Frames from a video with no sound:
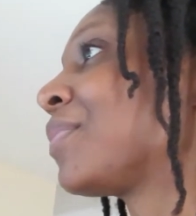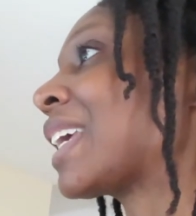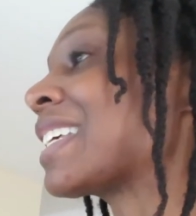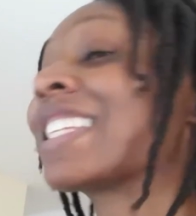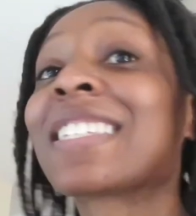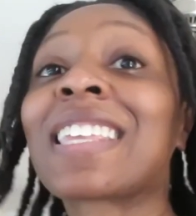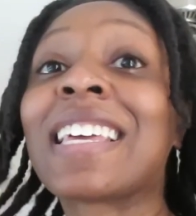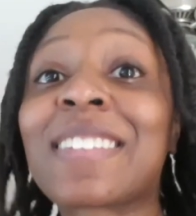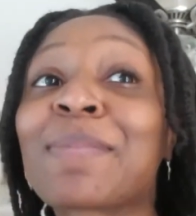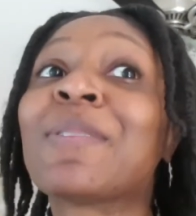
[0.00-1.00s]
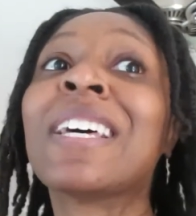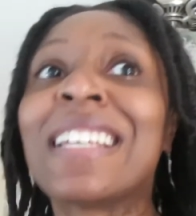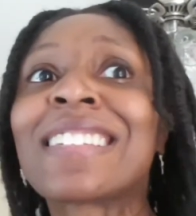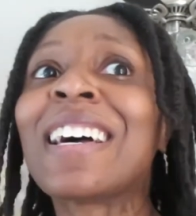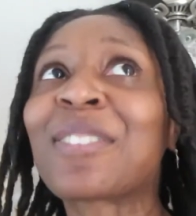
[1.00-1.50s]
Like in this,
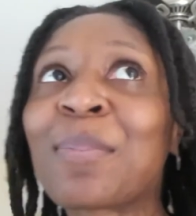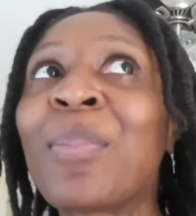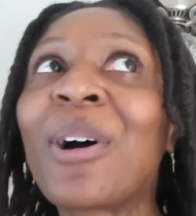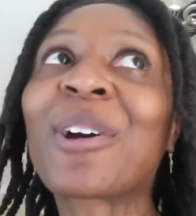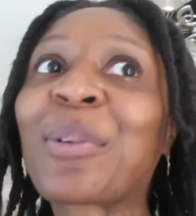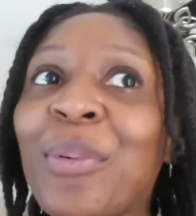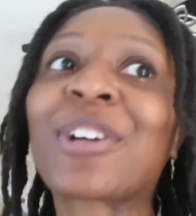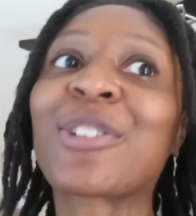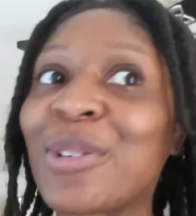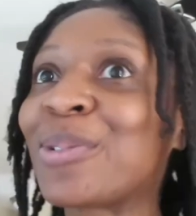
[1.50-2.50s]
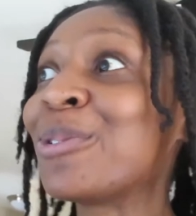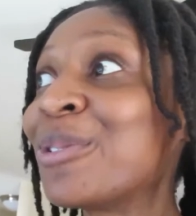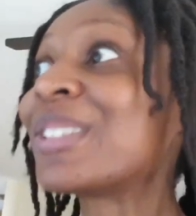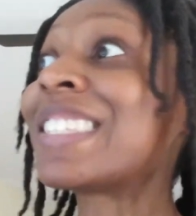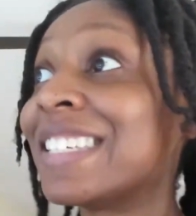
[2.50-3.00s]
Side the part where you
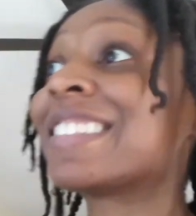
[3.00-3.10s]
sit.